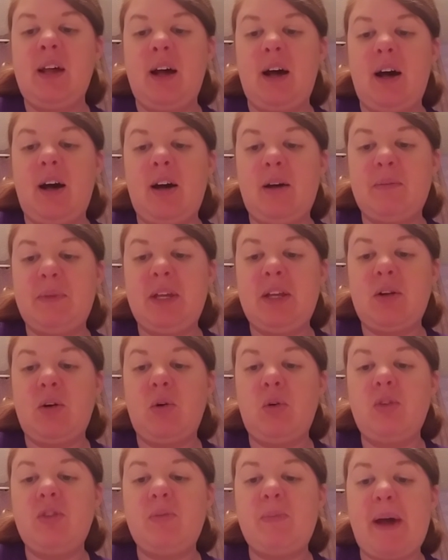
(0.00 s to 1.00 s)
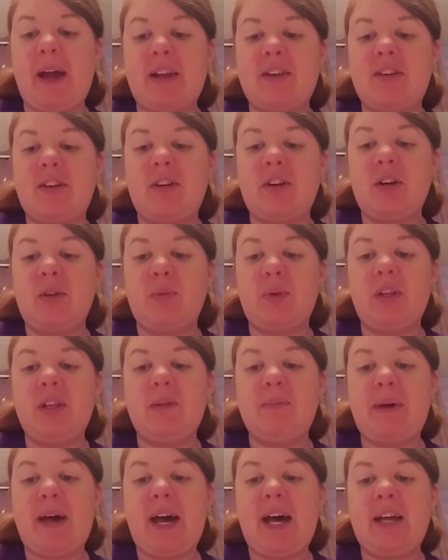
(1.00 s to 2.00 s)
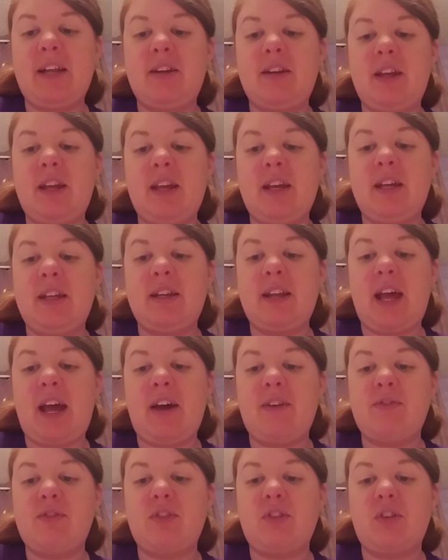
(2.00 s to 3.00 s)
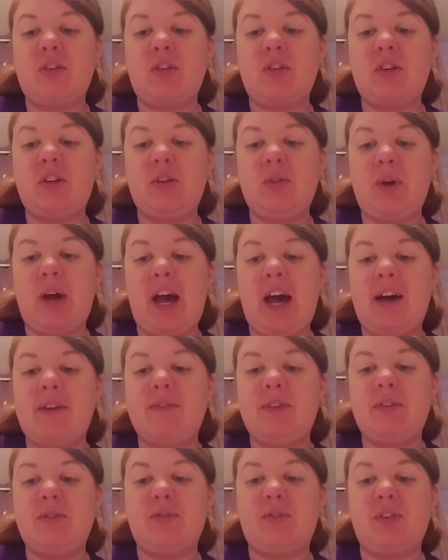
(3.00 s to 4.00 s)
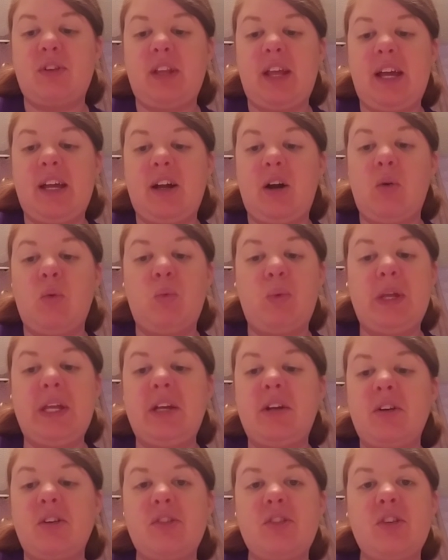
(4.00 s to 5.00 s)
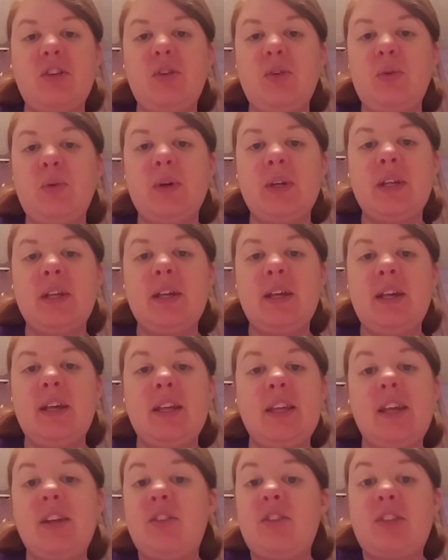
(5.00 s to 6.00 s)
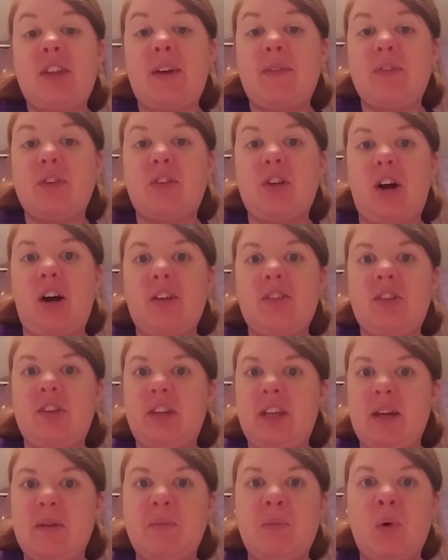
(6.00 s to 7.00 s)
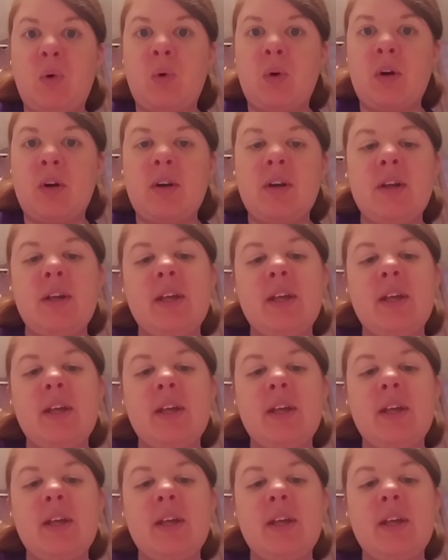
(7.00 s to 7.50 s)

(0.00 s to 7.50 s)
It holds bacteria really bad, and after you have it for like a week or two, you just have to toss it and get more.